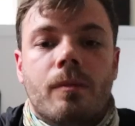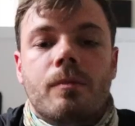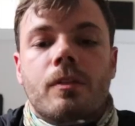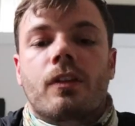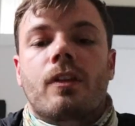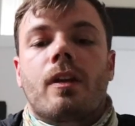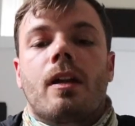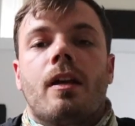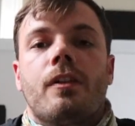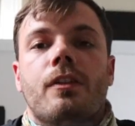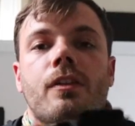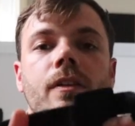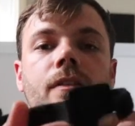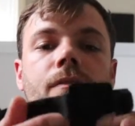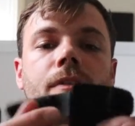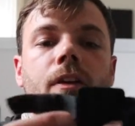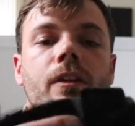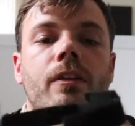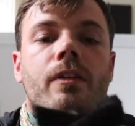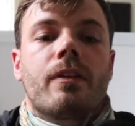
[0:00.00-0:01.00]
So I'm just going to undo the
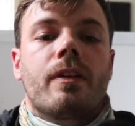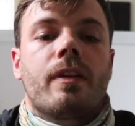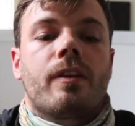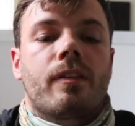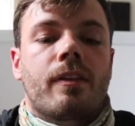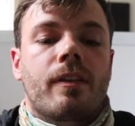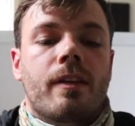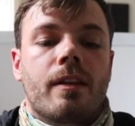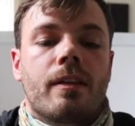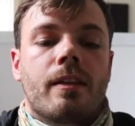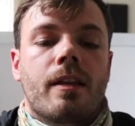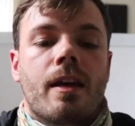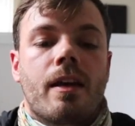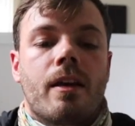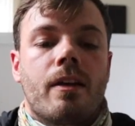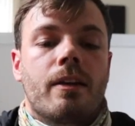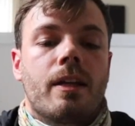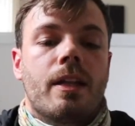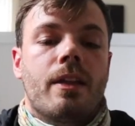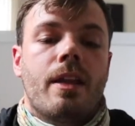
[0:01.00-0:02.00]
Velcro on this thing
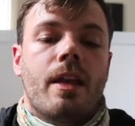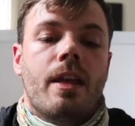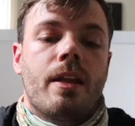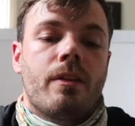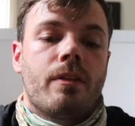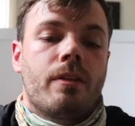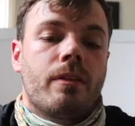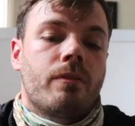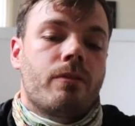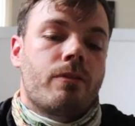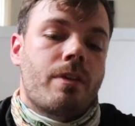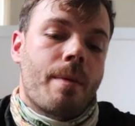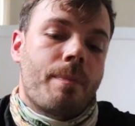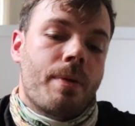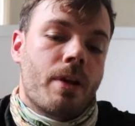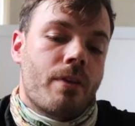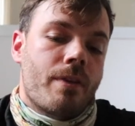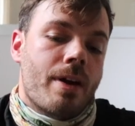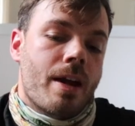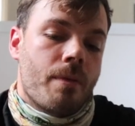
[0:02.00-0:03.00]
now and then
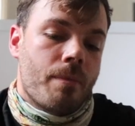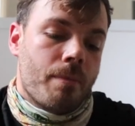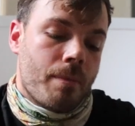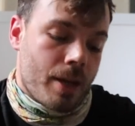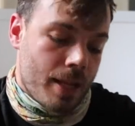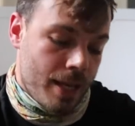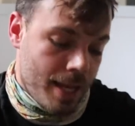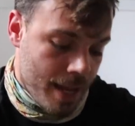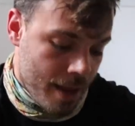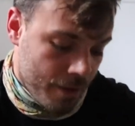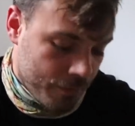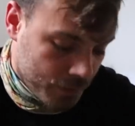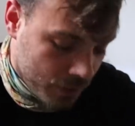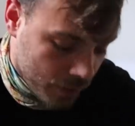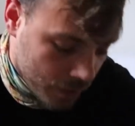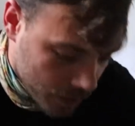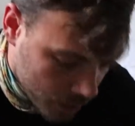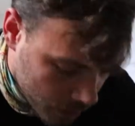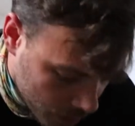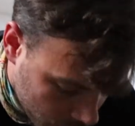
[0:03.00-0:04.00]
wrap it around my
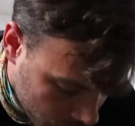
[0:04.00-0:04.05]
left